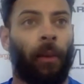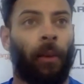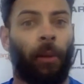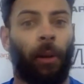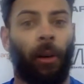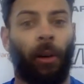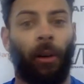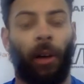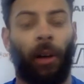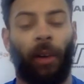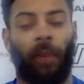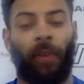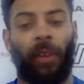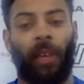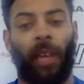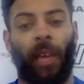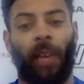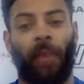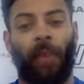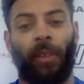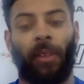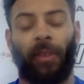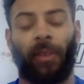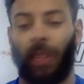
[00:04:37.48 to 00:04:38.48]
But I think
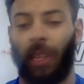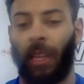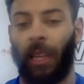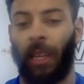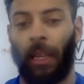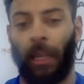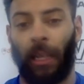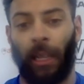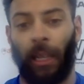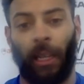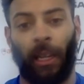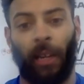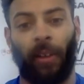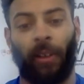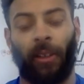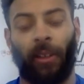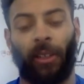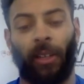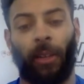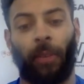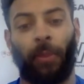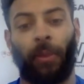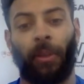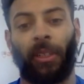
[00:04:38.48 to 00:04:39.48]
everyone's forgetting that they're a
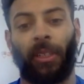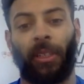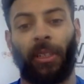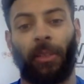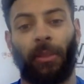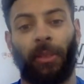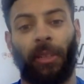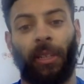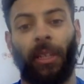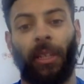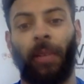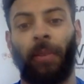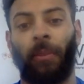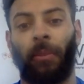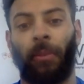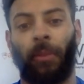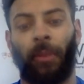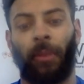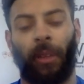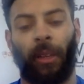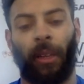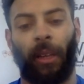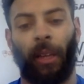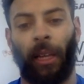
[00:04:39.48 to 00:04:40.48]
championship team
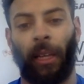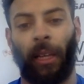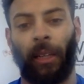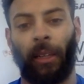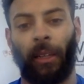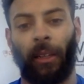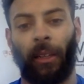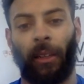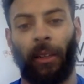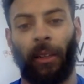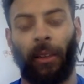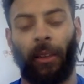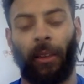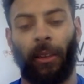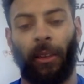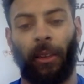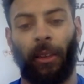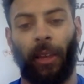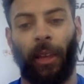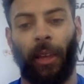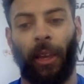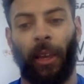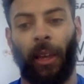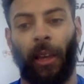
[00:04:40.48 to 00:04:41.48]
and
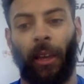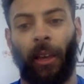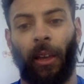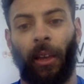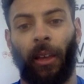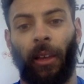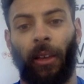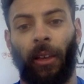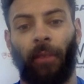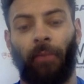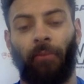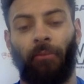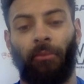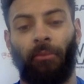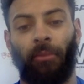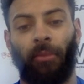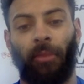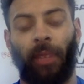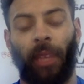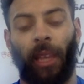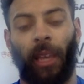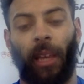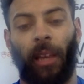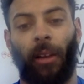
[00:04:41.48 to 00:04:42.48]
they're
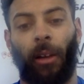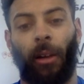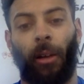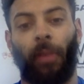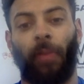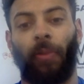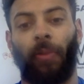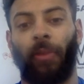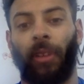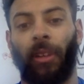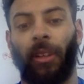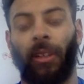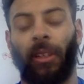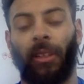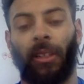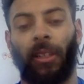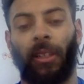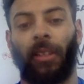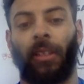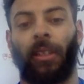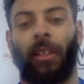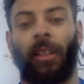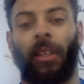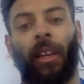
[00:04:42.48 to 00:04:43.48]
going for it this
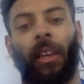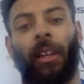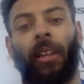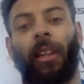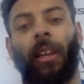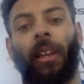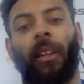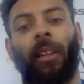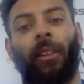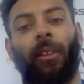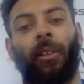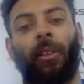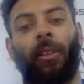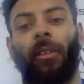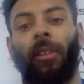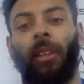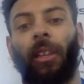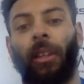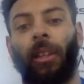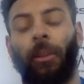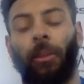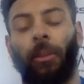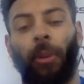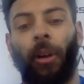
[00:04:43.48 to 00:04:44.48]
season again. They're not
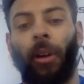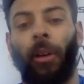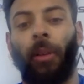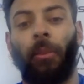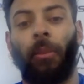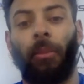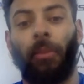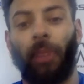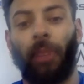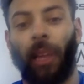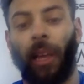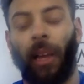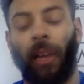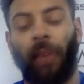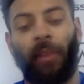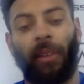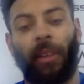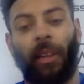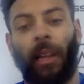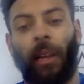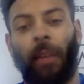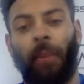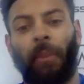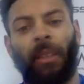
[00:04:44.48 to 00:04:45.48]
near the bottom. I think
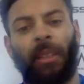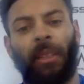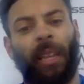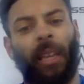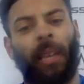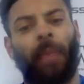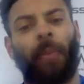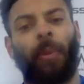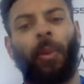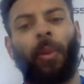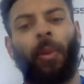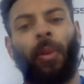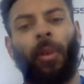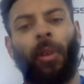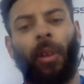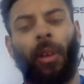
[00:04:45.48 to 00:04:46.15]
they're mid-table.